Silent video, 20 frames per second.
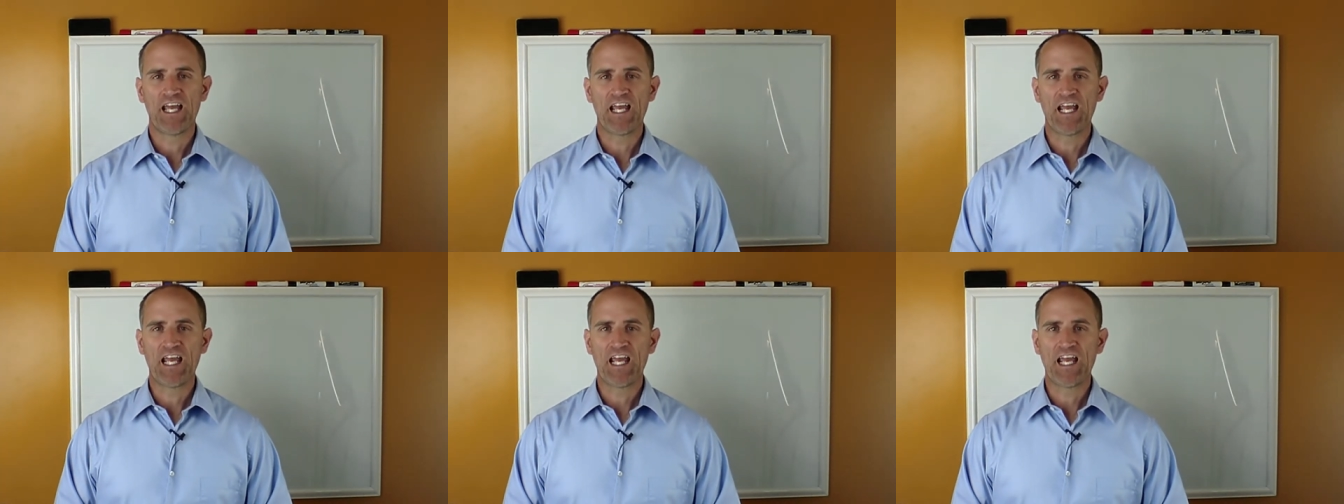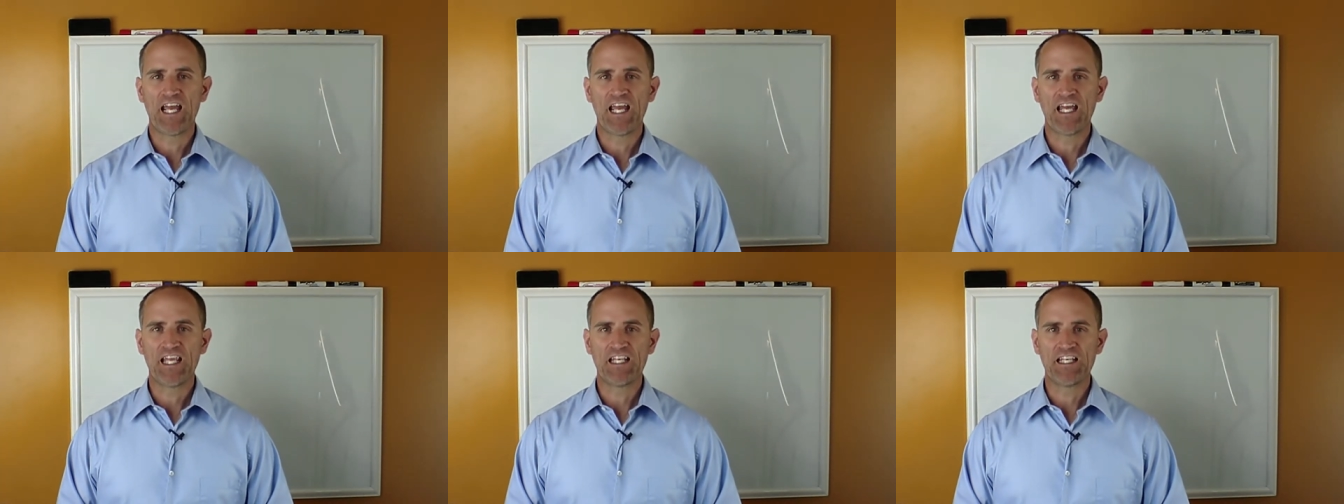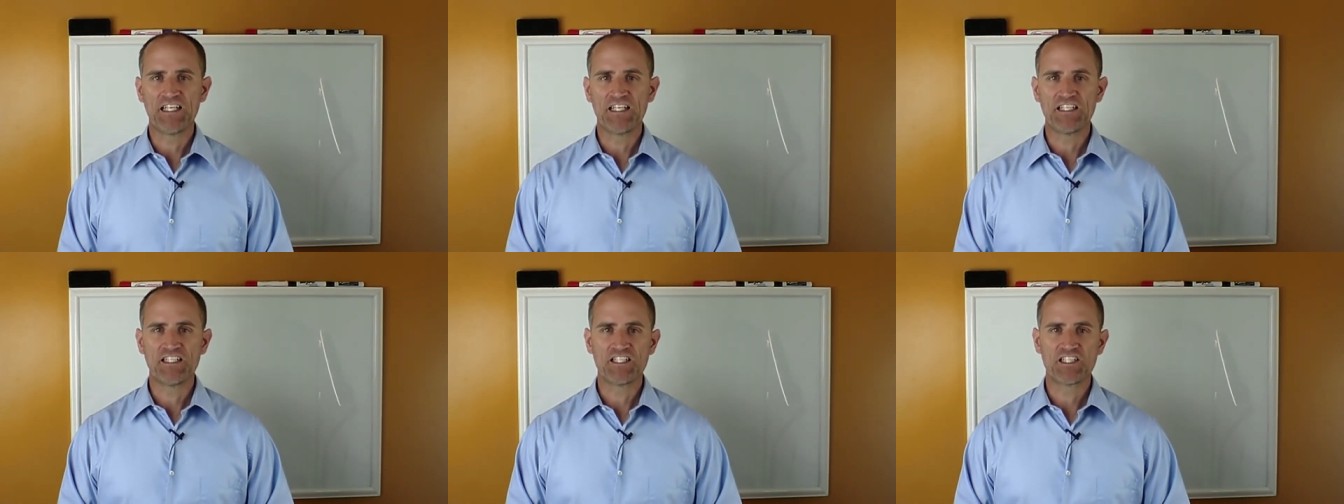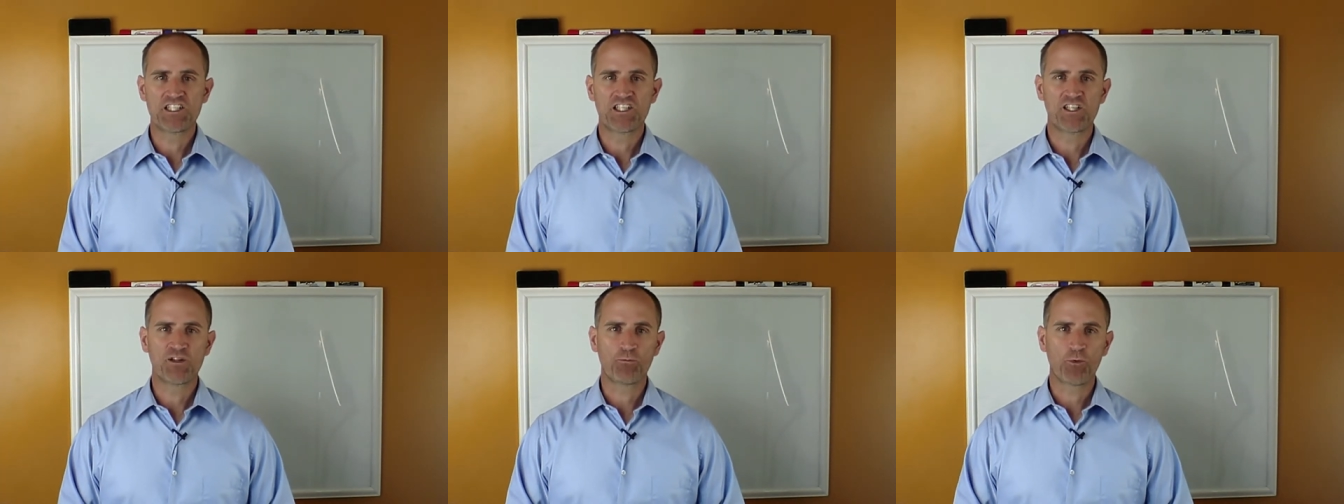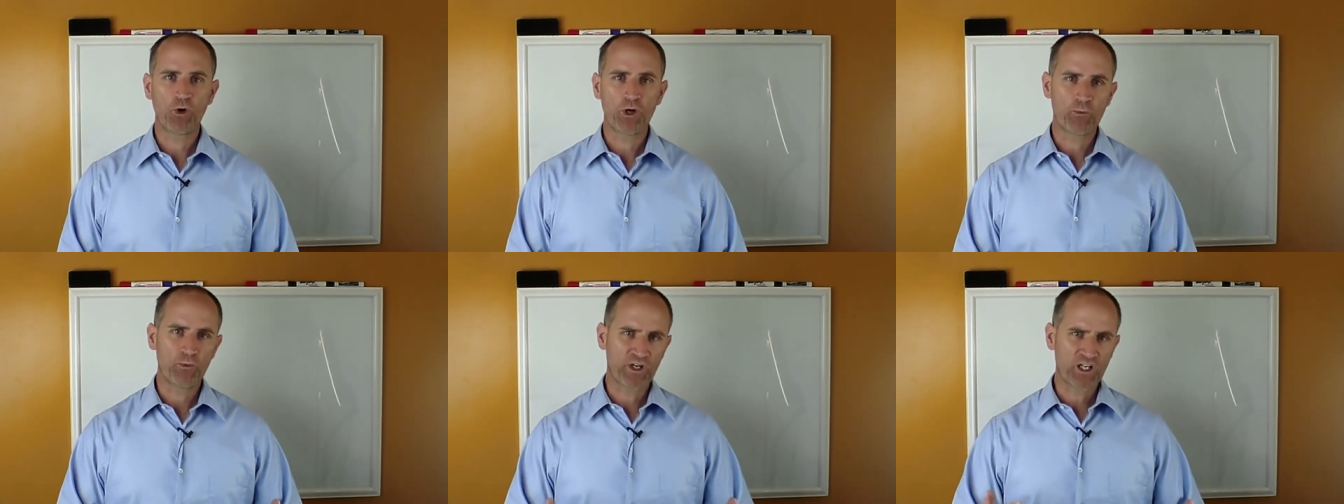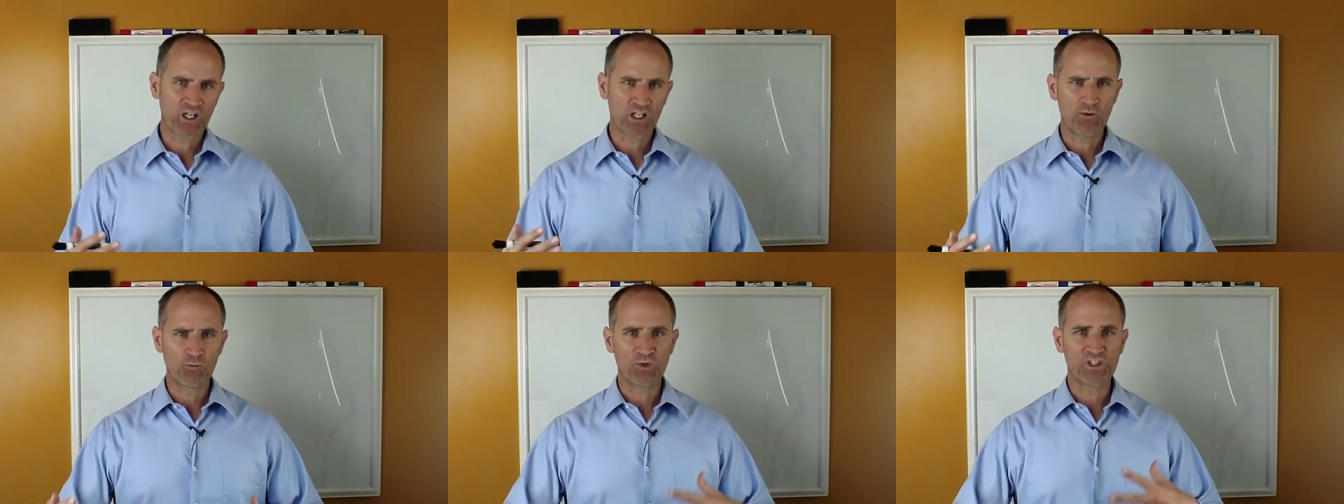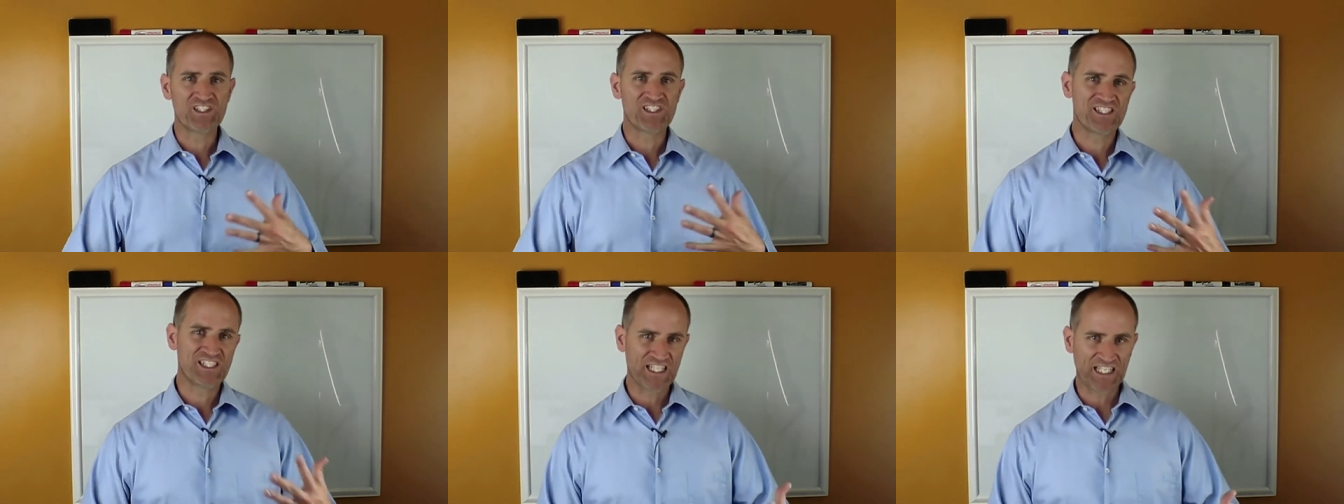And to the point we call him
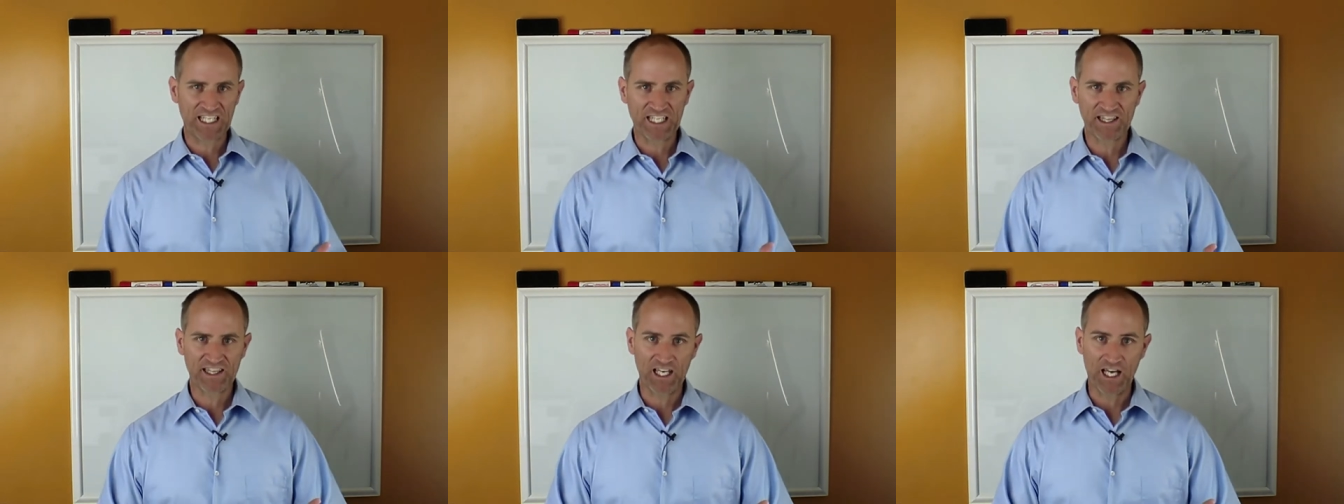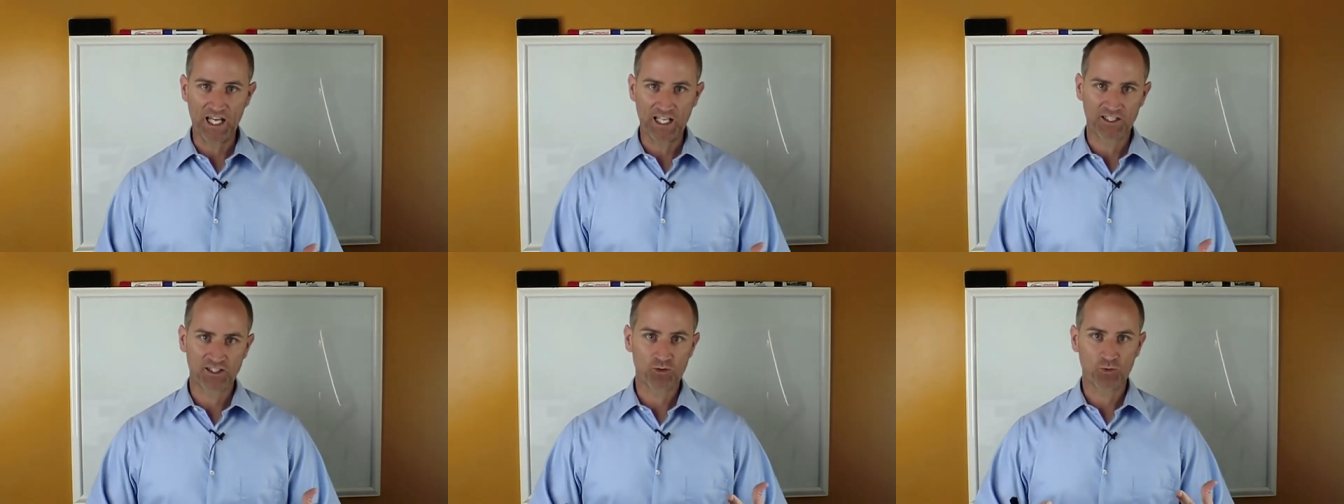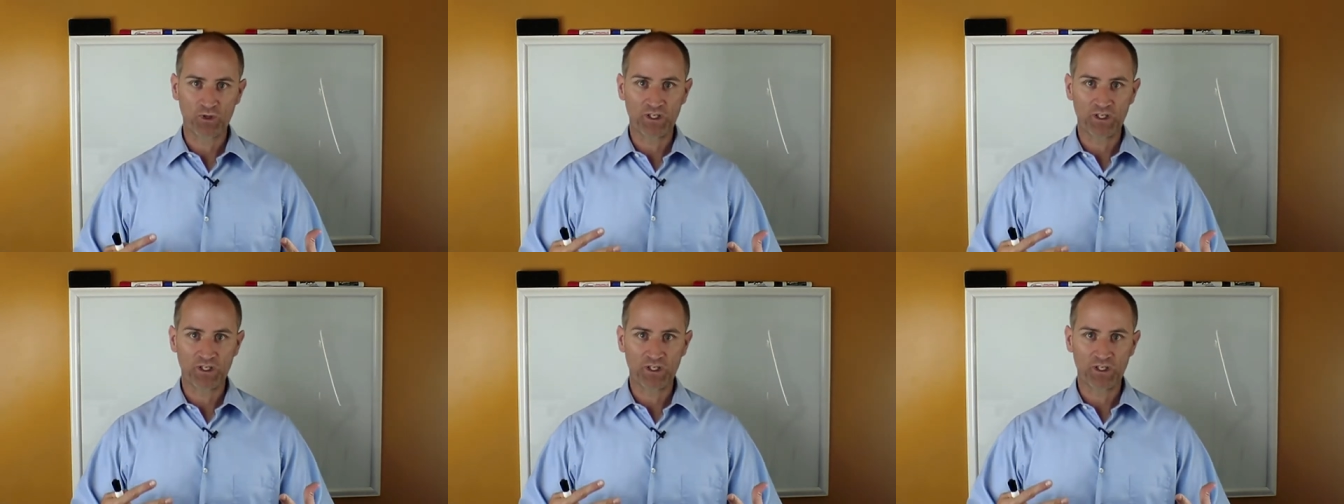with sticky thoughts,